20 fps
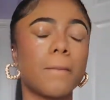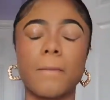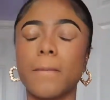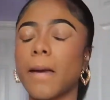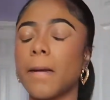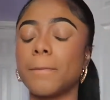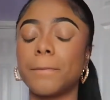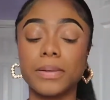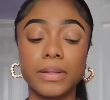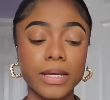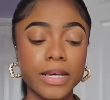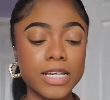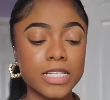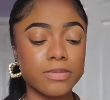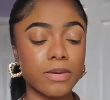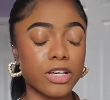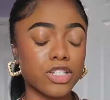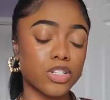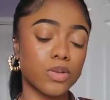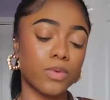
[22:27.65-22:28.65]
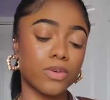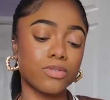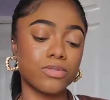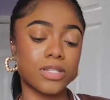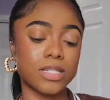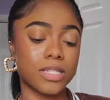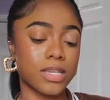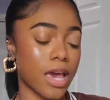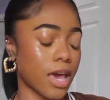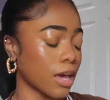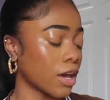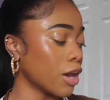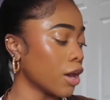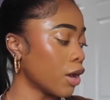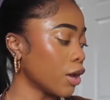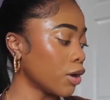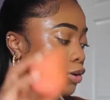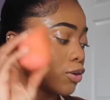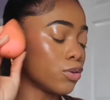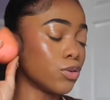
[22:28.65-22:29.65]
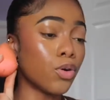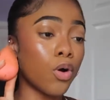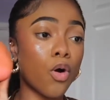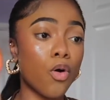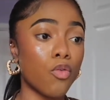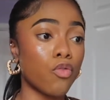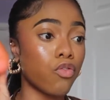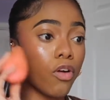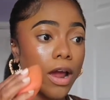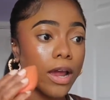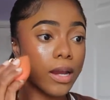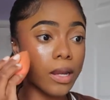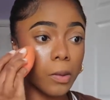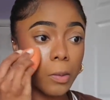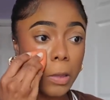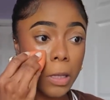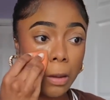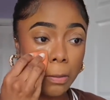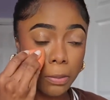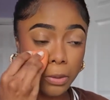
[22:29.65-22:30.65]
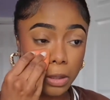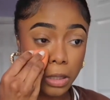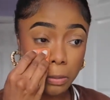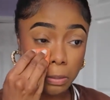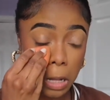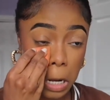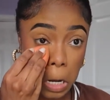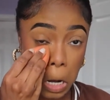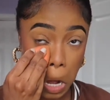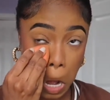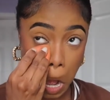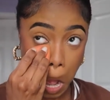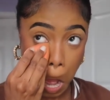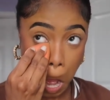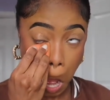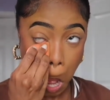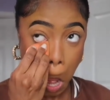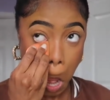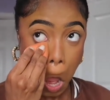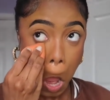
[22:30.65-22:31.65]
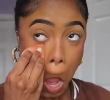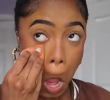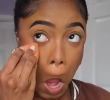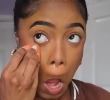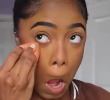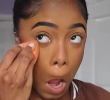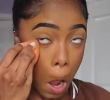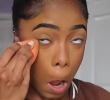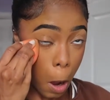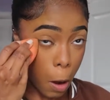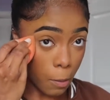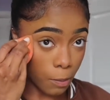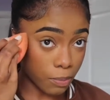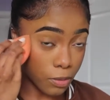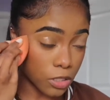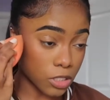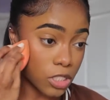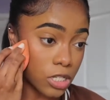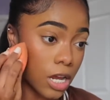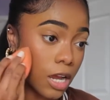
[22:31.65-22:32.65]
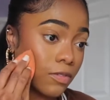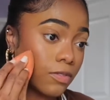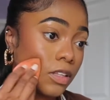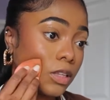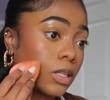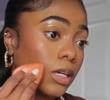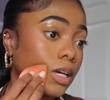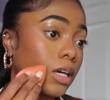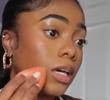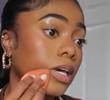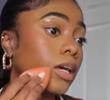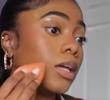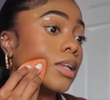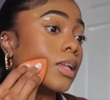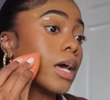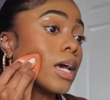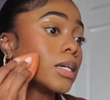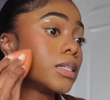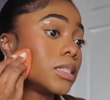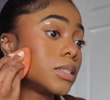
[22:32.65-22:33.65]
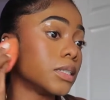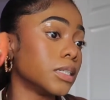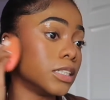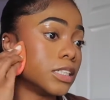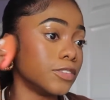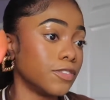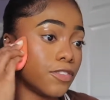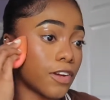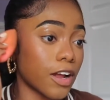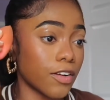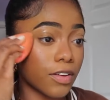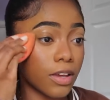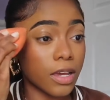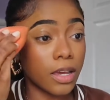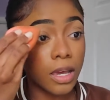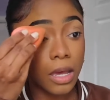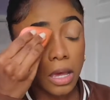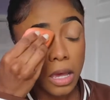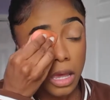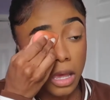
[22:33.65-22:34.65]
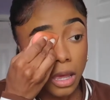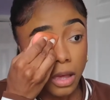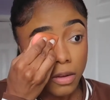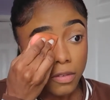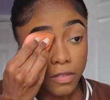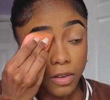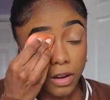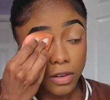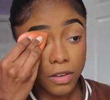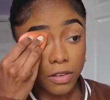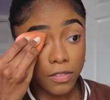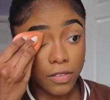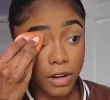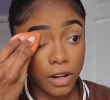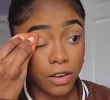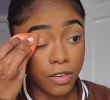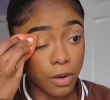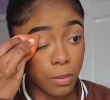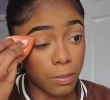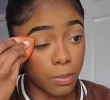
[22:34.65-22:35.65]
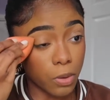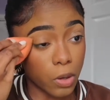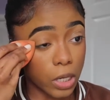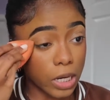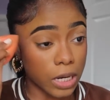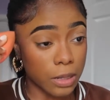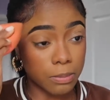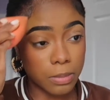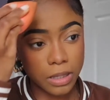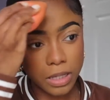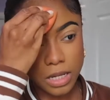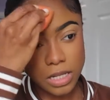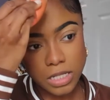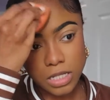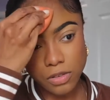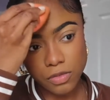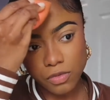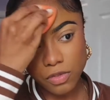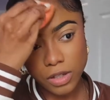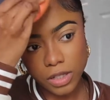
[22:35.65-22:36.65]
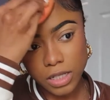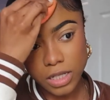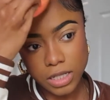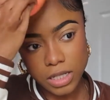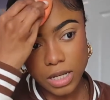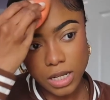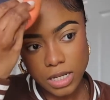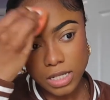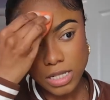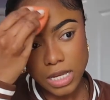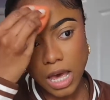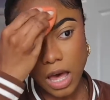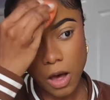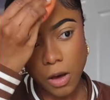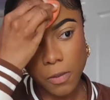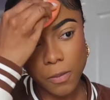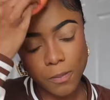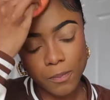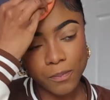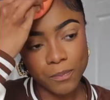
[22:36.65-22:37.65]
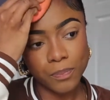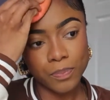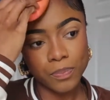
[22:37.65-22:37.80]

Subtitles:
And please make sure when you set, you go right in with your beauty blender and push everything in. This is very, very, very important, because it really does help